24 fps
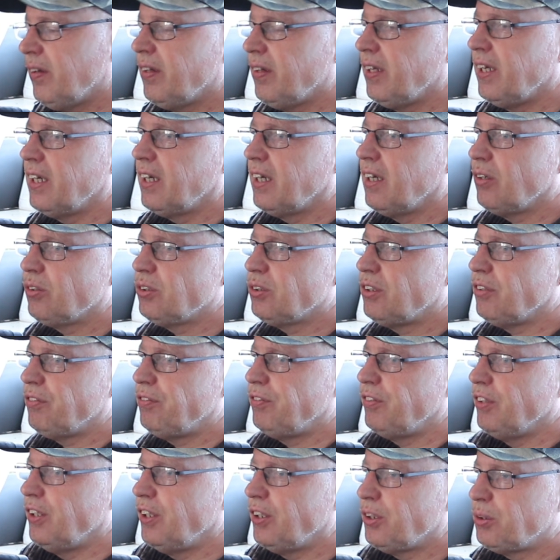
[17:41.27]
There goes the
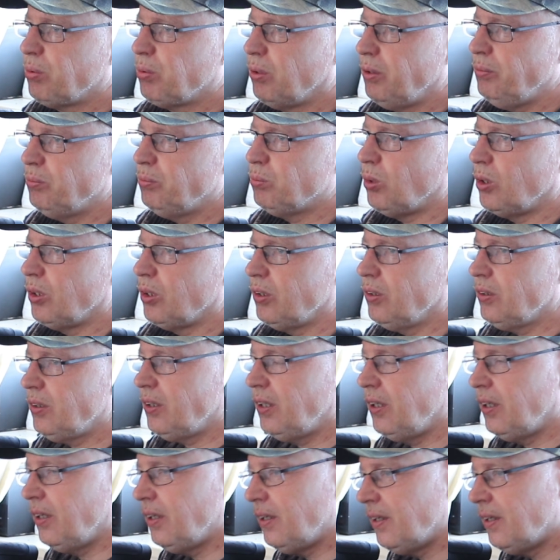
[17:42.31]
first one, wild.